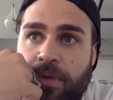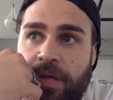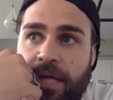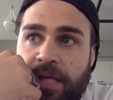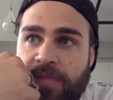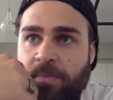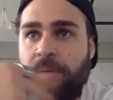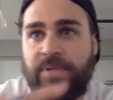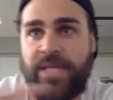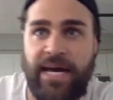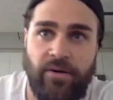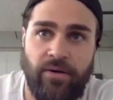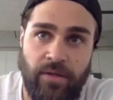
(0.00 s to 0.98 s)
His mom
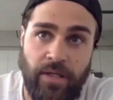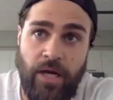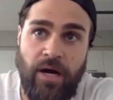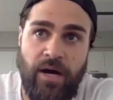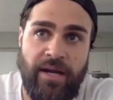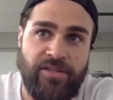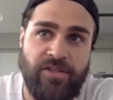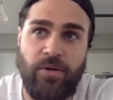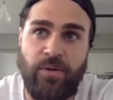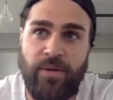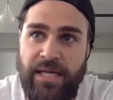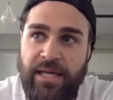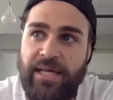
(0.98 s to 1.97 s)
died early on, so
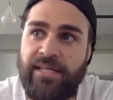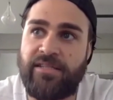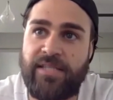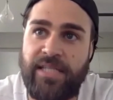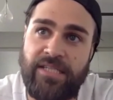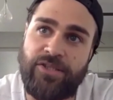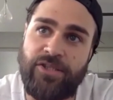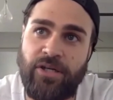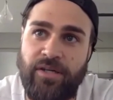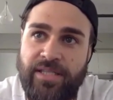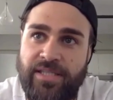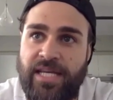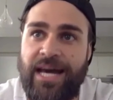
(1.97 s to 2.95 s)
his
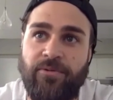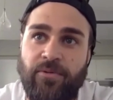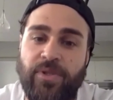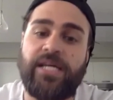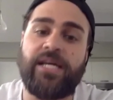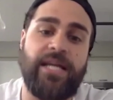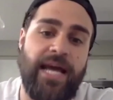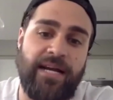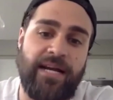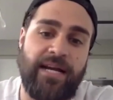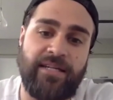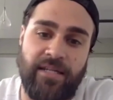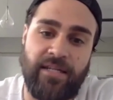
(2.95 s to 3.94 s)
journey is kind of
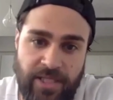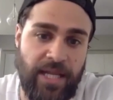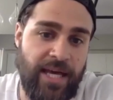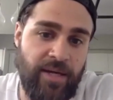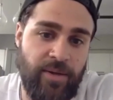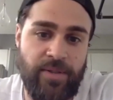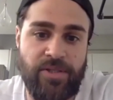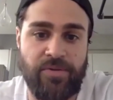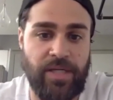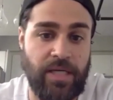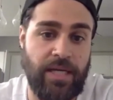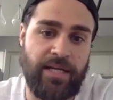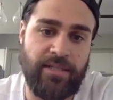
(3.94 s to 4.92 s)
reconnecting with the
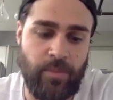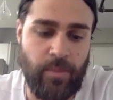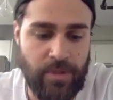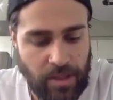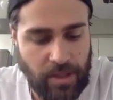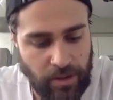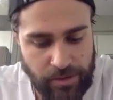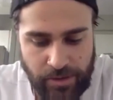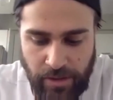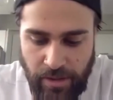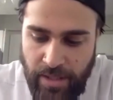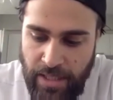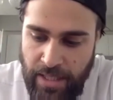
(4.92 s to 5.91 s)
language, reconnecting with the
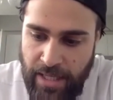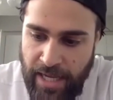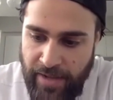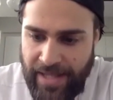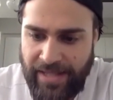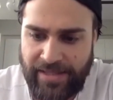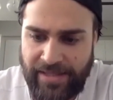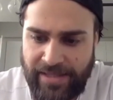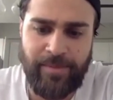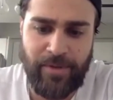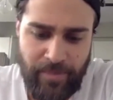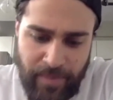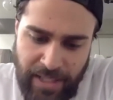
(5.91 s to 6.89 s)
culture, and that's
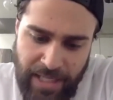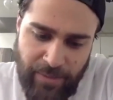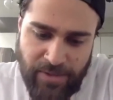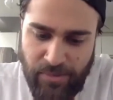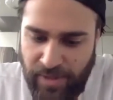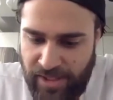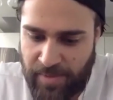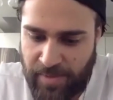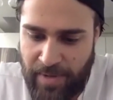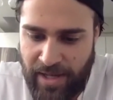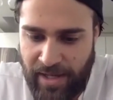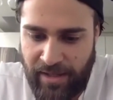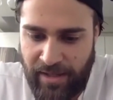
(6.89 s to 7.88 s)
similar to me. I was raised
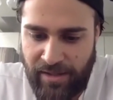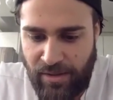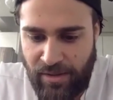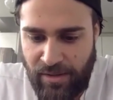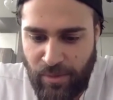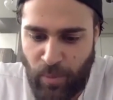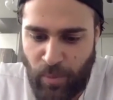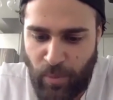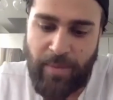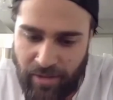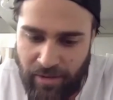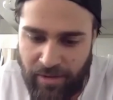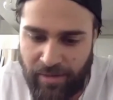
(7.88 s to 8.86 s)
by my
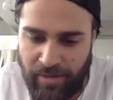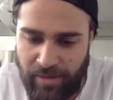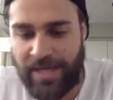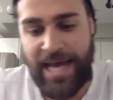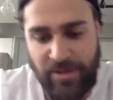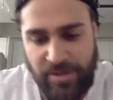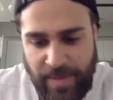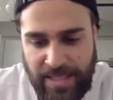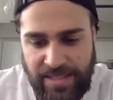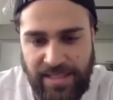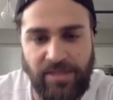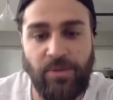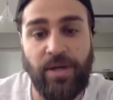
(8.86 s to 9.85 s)
white mother, and my dad is
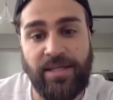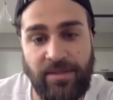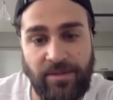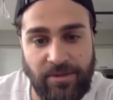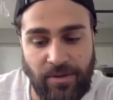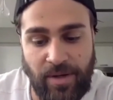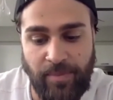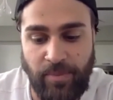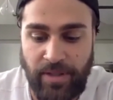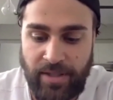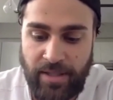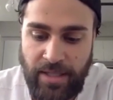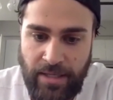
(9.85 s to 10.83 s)
Métis, who I didn't grow up with.